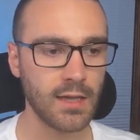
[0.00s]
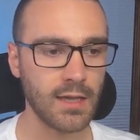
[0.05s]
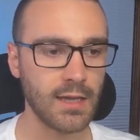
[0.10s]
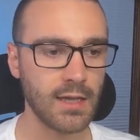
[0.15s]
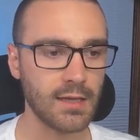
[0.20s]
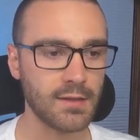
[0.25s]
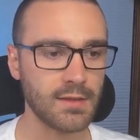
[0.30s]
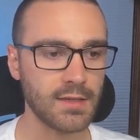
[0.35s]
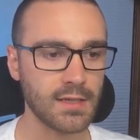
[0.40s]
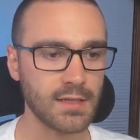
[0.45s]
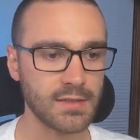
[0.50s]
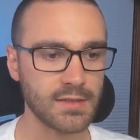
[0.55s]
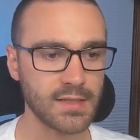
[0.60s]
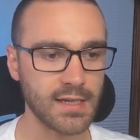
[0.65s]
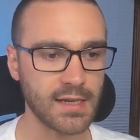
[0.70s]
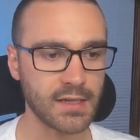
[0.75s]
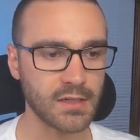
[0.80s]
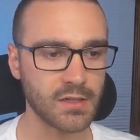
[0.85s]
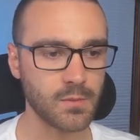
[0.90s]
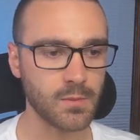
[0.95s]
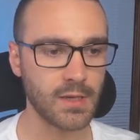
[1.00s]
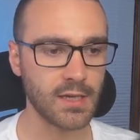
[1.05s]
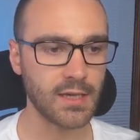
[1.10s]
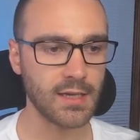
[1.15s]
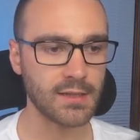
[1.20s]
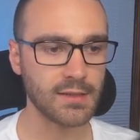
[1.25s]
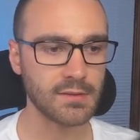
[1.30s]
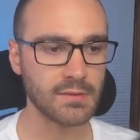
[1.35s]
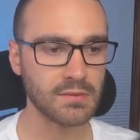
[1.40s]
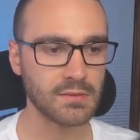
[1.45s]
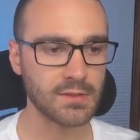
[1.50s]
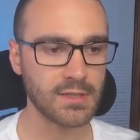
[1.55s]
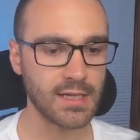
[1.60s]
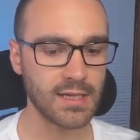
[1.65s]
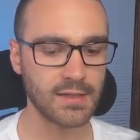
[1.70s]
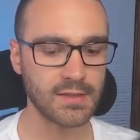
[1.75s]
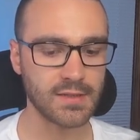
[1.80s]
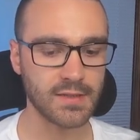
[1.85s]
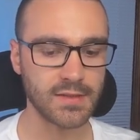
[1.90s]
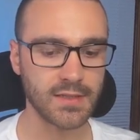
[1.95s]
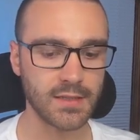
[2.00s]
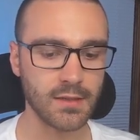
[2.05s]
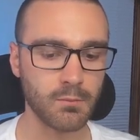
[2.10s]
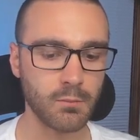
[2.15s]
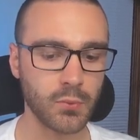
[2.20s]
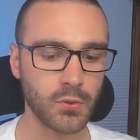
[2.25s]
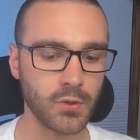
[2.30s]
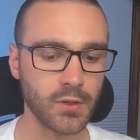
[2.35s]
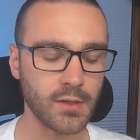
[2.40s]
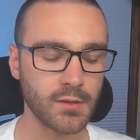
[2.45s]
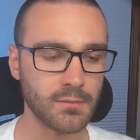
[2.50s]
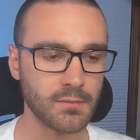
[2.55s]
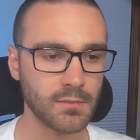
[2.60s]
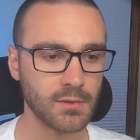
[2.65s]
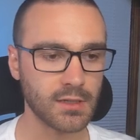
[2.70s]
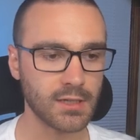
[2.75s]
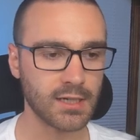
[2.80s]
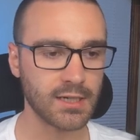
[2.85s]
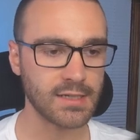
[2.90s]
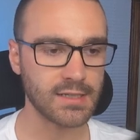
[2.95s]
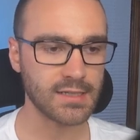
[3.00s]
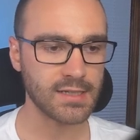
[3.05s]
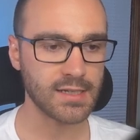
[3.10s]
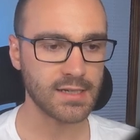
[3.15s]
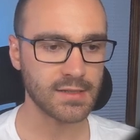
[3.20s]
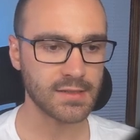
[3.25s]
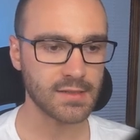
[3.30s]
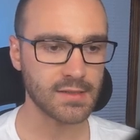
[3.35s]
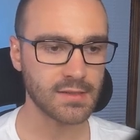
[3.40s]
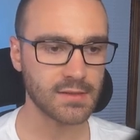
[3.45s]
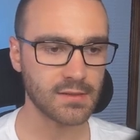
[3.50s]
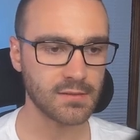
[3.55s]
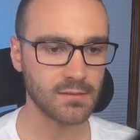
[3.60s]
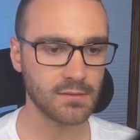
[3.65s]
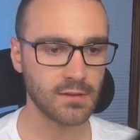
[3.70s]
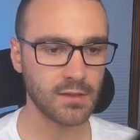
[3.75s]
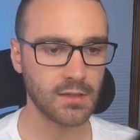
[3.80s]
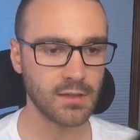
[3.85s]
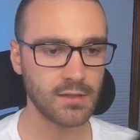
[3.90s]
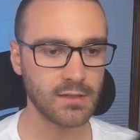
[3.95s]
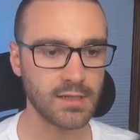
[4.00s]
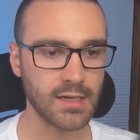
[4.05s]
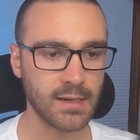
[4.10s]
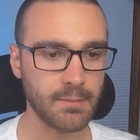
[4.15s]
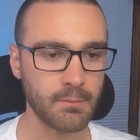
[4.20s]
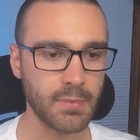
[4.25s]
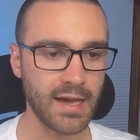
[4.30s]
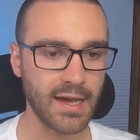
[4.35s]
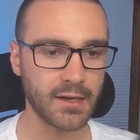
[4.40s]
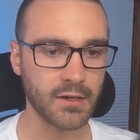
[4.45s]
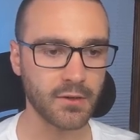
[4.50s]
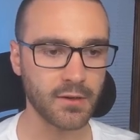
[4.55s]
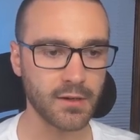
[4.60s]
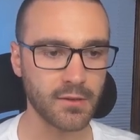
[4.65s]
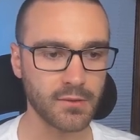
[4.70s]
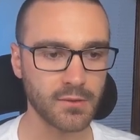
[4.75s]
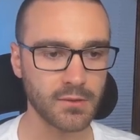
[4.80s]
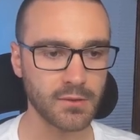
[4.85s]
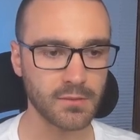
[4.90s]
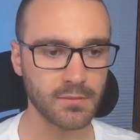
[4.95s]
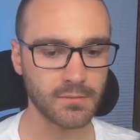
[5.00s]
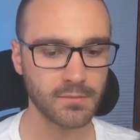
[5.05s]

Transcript: And the exec command takes as input context.background.